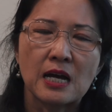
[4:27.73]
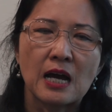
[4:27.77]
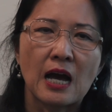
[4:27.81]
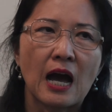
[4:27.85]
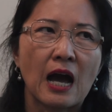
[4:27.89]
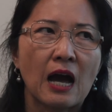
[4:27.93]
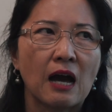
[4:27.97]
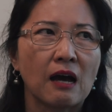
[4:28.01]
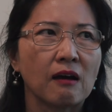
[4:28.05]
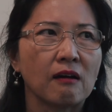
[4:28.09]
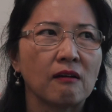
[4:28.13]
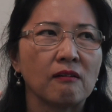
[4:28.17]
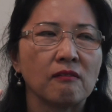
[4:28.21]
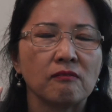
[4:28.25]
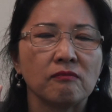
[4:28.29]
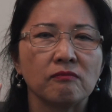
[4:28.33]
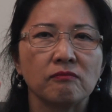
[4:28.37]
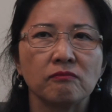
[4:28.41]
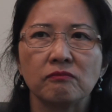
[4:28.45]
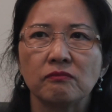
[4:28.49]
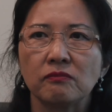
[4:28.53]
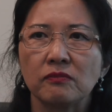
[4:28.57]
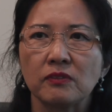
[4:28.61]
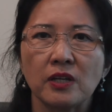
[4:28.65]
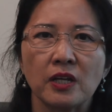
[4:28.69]

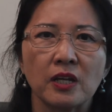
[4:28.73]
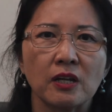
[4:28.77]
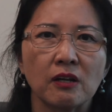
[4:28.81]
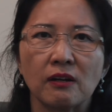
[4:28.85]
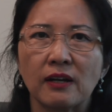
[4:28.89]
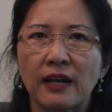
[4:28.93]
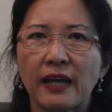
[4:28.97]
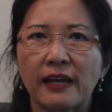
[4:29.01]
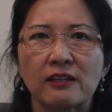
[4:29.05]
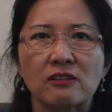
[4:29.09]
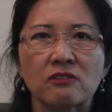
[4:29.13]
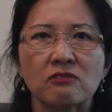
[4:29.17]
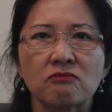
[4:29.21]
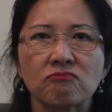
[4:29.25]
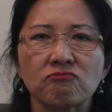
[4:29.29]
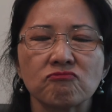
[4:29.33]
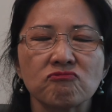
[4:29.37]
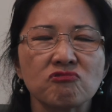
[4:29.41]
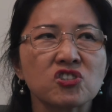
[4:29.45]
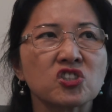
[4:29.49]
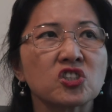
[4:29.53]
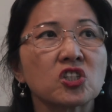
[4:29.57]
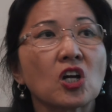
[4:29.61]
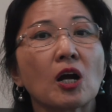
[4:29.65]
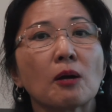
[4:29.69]
Like
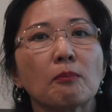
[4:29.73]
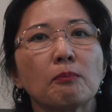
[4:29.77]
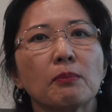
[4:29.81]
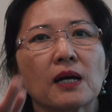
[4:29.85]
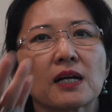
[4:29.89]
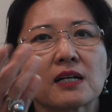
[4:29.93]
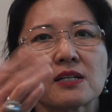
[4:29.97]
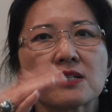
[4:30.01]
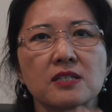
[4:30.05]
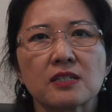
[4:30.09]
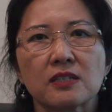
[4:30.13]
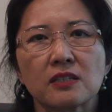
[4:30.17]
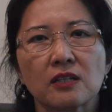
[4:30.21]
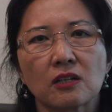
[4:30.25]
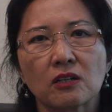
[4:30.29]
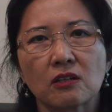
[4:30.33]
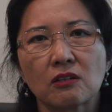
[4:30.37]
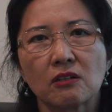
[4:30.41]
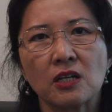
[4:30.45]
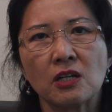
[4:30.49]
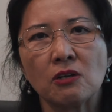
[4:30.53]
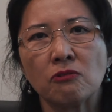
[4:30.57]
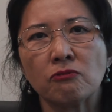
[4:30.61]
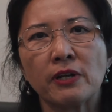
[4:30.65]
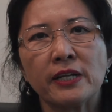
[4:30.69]
Starbucks,
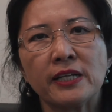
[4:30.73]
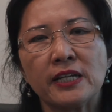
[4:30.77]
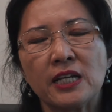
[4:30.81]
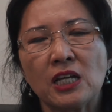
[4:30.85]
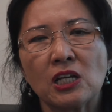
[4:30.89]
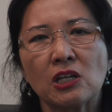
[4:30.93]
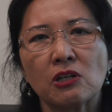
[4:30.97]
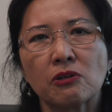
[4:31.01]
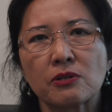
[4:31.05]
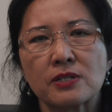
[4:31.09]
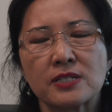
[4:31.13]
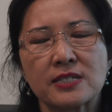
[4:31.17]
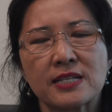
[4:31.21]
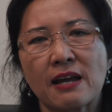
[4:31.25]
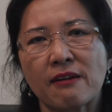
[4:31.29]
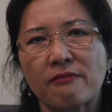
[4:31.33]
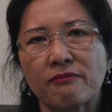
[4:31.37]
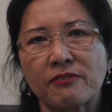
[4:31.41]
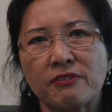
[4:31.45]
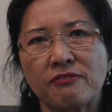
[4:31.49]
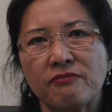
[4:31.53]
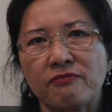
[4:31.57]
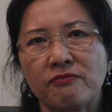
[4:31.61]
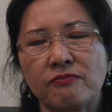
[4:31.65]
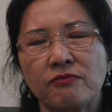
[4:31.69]
their rent increase
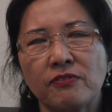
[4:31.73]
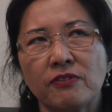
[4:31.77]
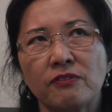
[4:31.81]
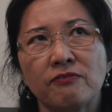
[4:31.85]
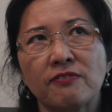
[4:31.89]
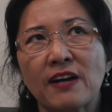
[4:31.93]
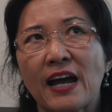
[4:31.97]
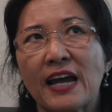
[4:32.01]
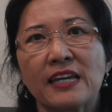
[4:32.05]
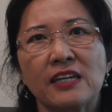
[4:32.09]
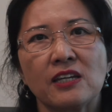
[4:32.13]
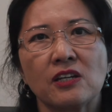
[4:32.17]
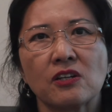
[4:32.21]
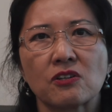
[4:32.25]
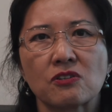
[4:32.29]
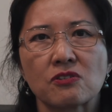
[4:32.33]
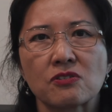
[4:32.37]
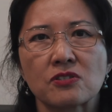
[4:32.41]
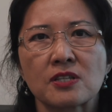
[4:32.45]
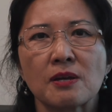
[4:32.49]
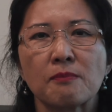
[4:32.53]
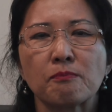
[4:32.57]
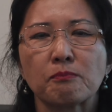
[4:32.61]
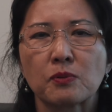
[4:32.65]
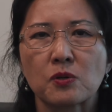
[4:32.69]
every 5 years,
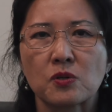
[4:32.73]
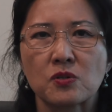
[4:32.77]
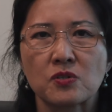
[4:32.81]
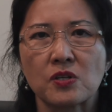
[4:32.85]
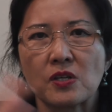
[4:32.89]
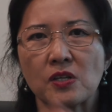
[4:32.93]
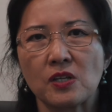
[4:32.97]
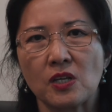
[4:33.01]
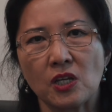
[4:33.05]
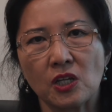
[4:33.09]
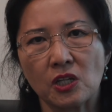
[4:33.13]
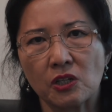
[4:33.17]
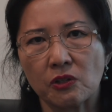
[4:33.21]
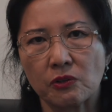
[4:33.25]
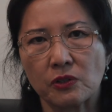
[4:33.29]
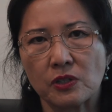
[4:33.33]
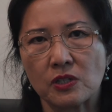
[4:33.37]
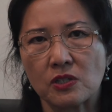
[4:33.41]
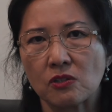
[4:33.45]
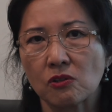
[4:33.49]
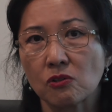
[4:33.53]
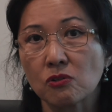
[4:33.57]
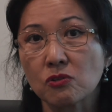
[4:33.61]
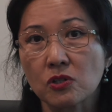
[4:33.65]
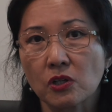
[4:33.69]
10% increase.
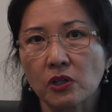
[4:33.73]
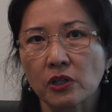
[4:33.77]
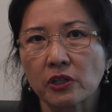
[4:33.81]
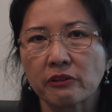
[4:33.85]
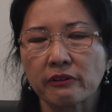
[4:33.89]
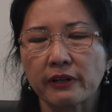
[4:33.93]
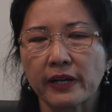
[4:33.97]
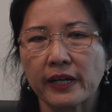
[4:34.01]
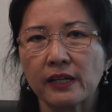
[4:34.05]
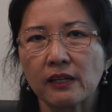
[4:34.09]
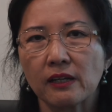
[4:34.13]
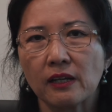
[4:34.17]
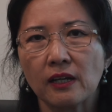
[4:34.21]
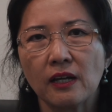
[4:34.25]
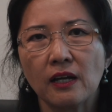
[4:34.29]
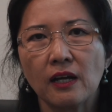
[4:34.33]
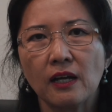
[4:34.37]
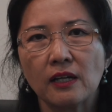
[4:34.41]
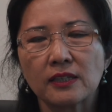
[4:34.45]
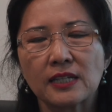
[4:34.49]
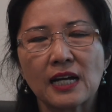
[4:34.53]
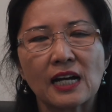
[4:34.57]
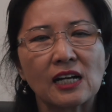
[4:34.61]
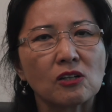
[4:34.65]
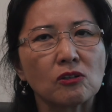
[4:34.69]
Those are great.
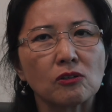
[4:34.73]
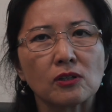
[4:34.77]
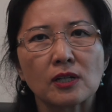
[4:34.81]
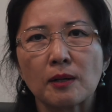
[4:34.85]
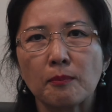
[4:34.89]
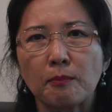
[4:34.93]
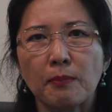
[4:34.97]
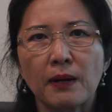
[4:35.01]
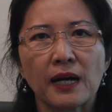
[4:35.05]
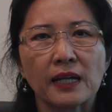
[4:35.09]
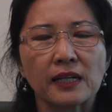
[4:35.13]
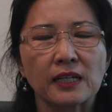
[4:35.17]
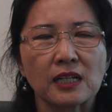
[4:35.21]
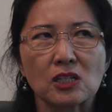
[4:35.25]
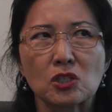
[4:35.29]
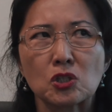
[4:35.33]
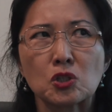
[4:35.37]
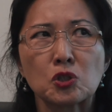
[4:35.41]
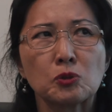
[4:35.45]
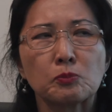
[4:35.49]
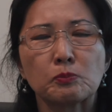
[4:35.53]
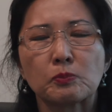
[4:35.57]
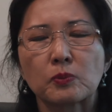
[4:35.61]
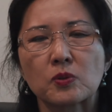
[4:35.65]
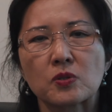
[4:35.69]
Taco Cabana,
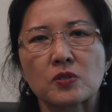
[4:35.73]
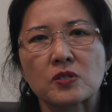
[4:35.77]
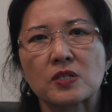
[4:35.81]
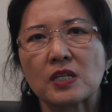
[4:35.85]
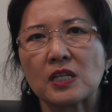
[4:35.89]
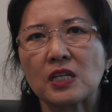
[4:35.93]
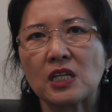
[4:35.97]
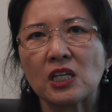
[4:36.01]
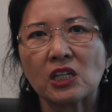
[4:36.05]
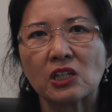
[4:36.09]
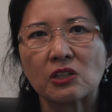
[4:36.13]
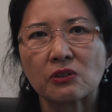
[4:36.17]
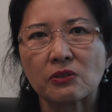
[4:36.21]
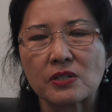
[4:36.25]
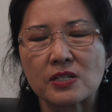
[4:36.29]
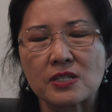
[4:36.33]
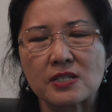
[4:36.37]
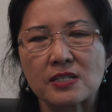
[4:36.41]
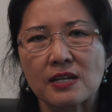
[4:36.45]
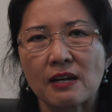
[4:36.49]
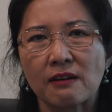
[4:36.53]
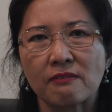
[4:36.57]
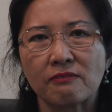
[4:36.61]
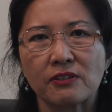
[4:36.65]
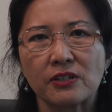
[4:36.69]
2%
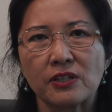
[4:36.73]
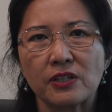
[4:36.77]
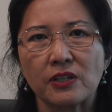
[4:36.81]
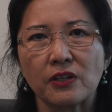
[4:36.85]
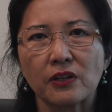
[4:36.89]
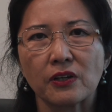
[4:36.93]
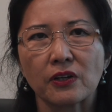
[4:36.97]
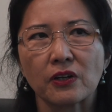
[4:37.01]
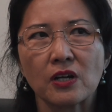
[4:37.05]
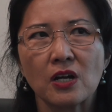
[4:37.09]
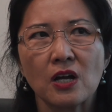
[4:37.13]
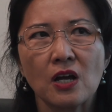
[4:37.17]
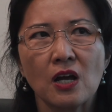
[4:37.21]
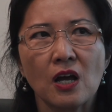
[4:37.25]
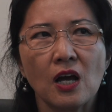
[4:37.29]
increase every year.